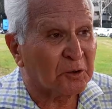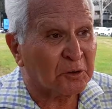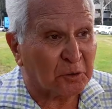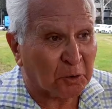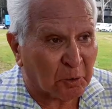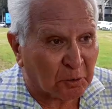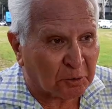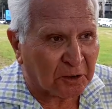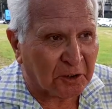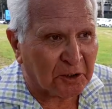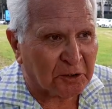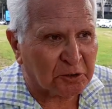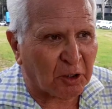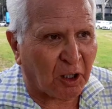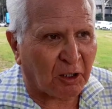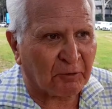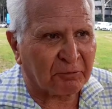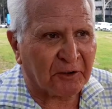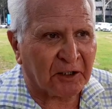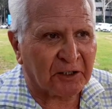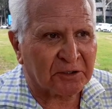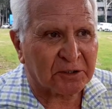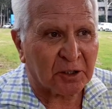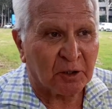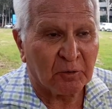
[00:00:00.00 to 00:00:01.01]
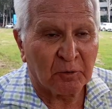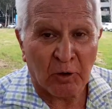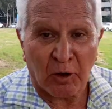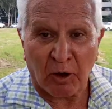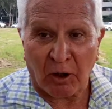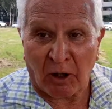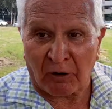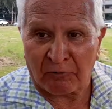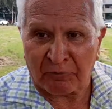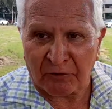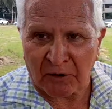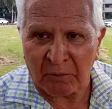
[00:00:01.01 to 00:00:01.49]
took to his office,
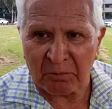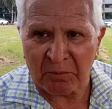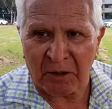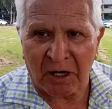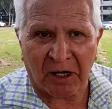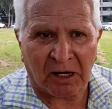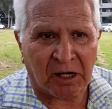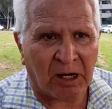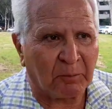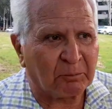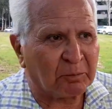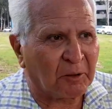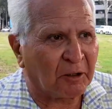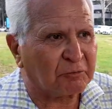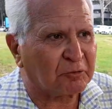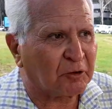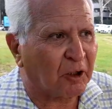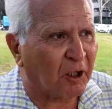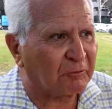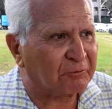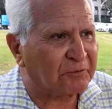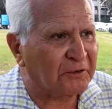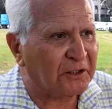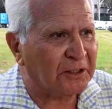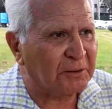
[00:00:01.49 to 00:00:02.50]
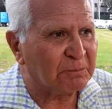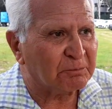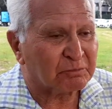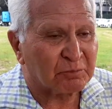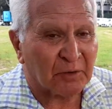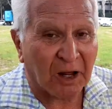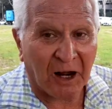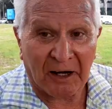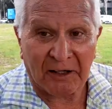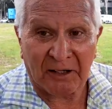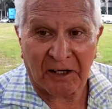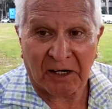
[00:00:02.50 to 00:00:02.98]
offered me a cup of coffee
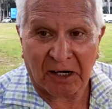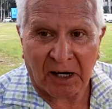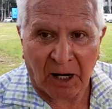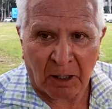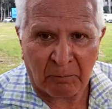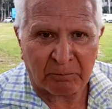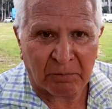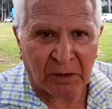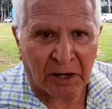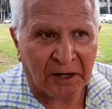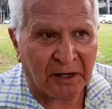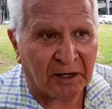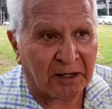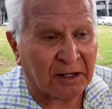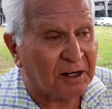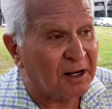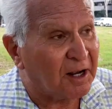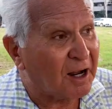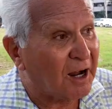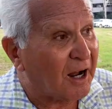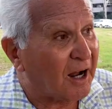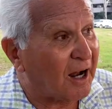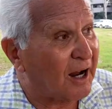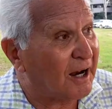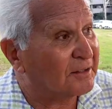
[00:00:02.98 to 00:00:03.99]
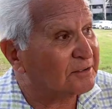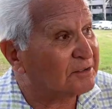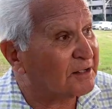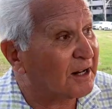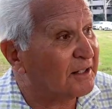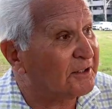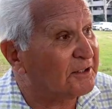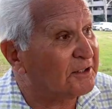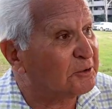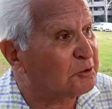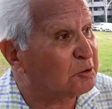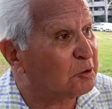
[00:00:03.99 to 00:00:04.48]
and a cupcake, and
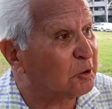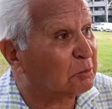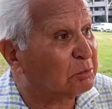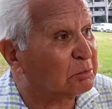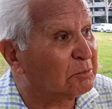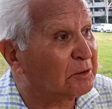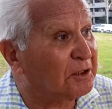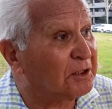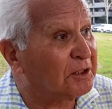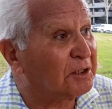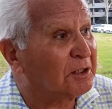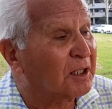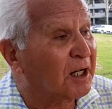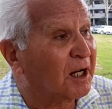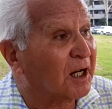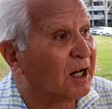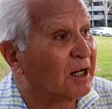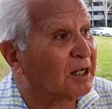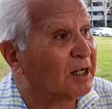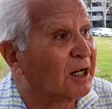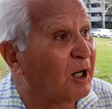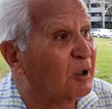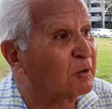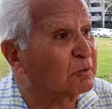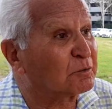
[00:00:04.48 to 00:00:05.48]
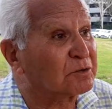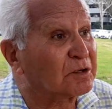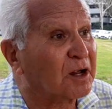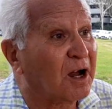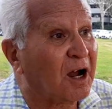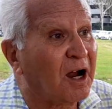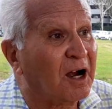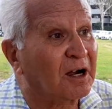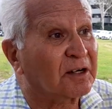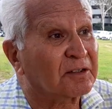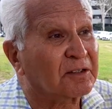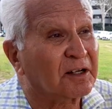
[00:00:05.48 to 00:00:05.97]
then he took me around the
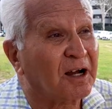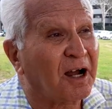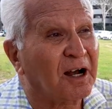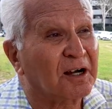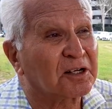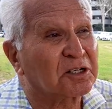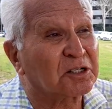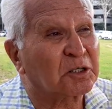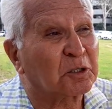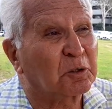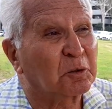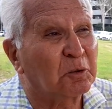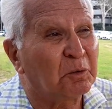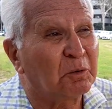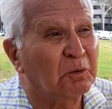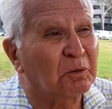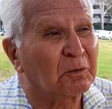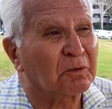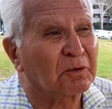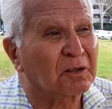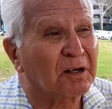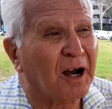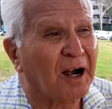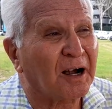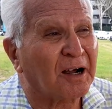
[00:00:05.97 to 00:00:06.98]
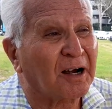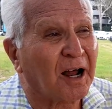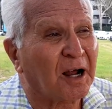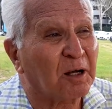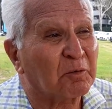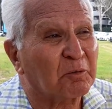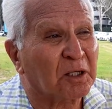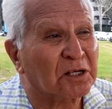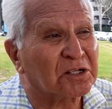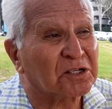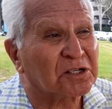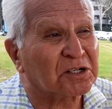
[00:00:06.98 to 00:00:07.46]
entire school, and I
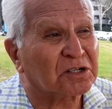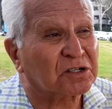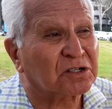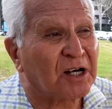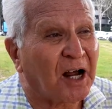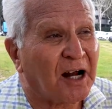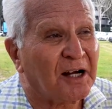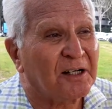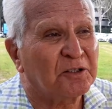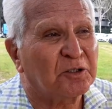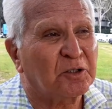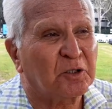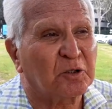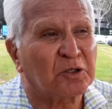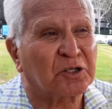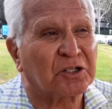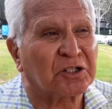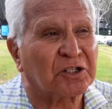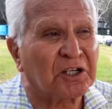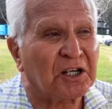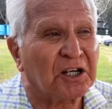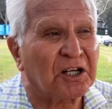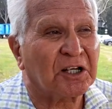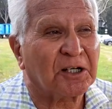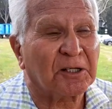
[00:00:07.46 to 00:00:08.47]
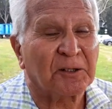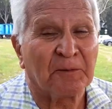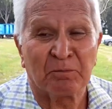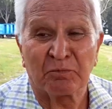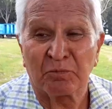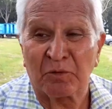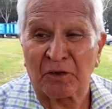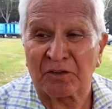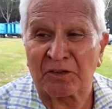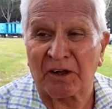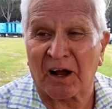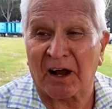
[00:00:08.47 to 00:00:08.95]
was stunned to see
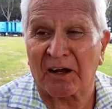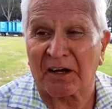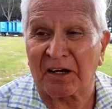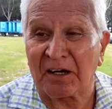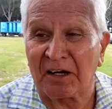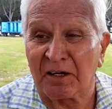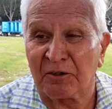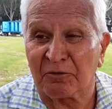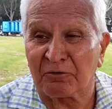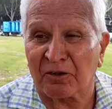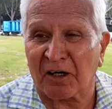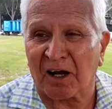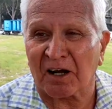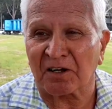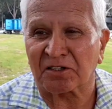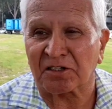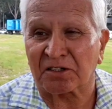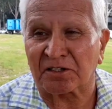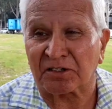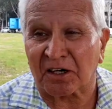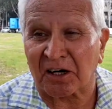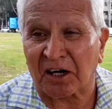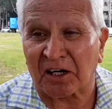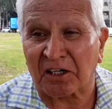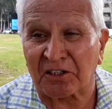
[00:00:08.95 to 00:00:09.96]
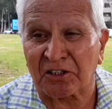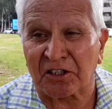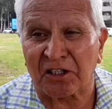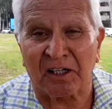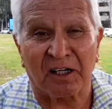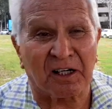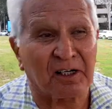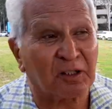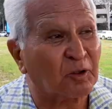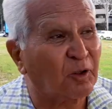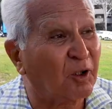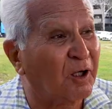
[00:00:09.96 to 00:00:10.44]
the
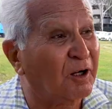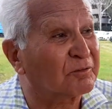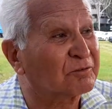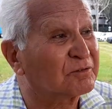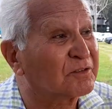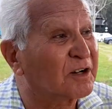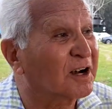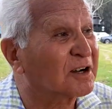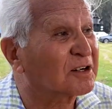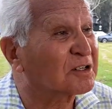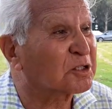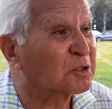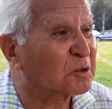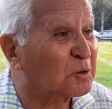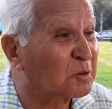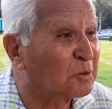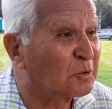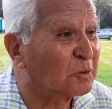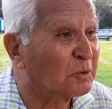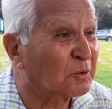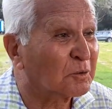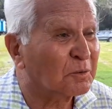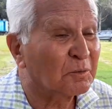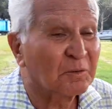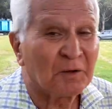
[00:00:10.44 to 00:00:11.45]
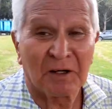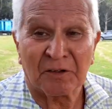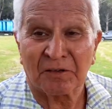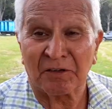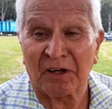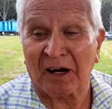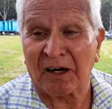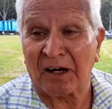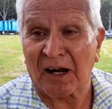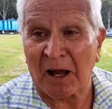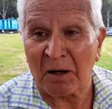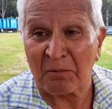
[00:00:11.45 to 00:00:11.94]
infrastructure of that school,
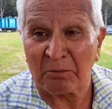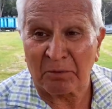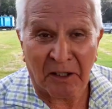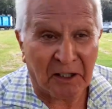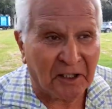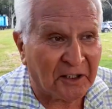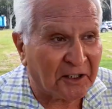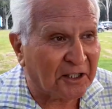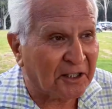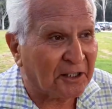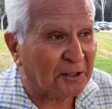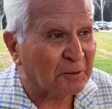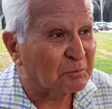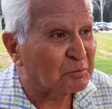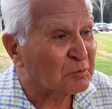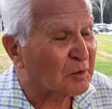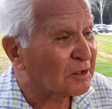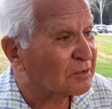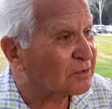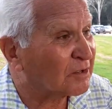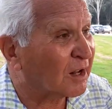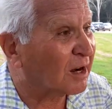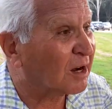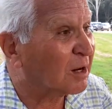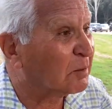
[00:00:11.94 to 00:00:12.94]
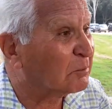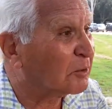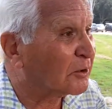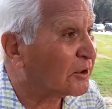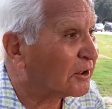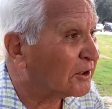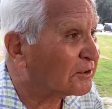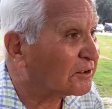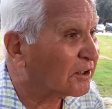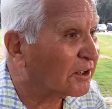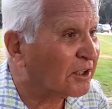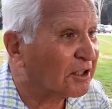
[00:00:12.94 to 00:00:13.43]
the library, the
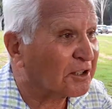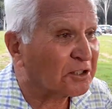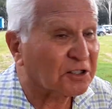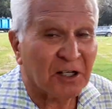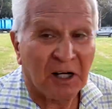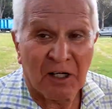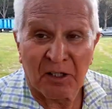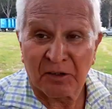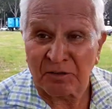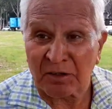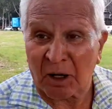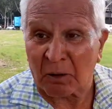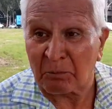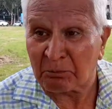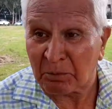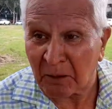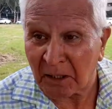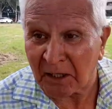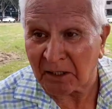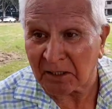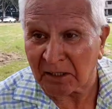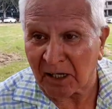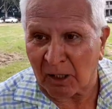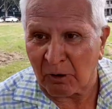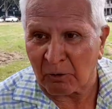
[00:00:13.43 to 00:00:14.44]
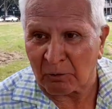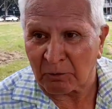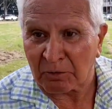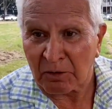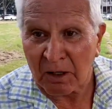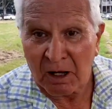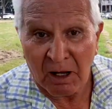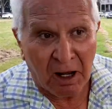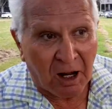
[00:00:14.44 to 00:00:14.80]
laboratories, the playground.